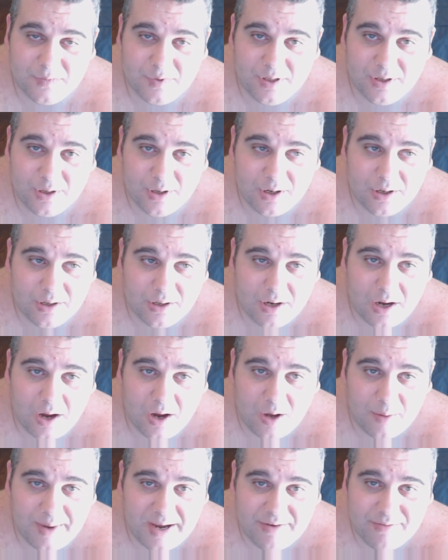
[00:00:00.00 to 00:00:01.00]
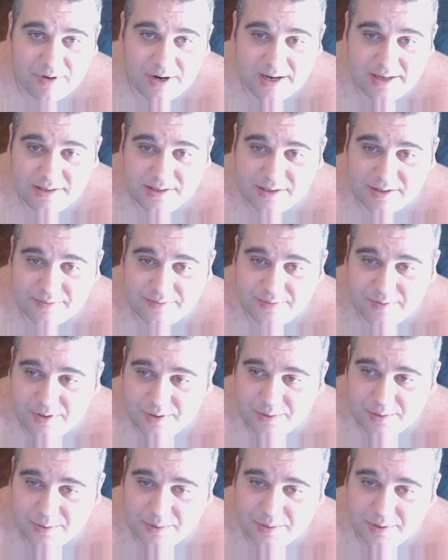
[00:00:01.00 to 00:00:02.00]
Here are all my friends. If
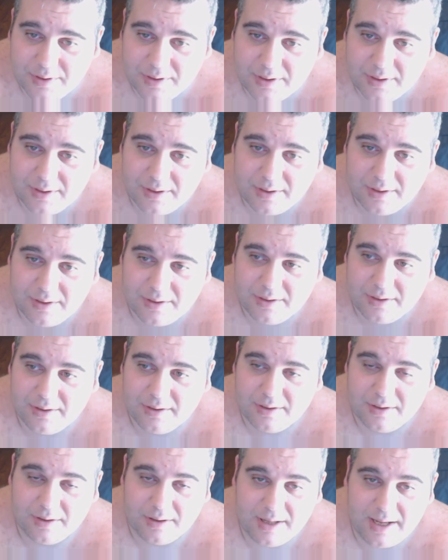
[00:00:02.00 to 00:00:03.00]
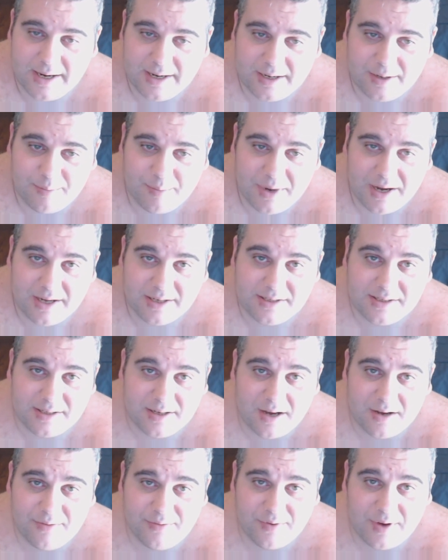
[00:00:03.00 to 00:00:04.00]
you like my
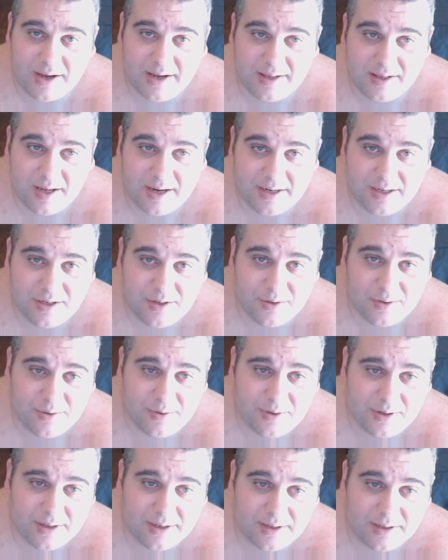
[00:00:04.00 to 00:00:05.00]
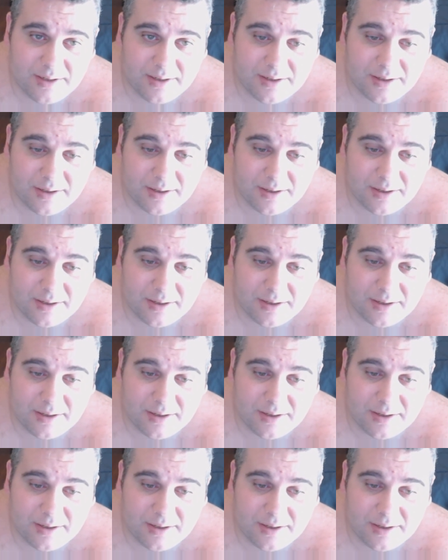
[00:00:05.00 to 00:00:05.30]
stuff, I like you, and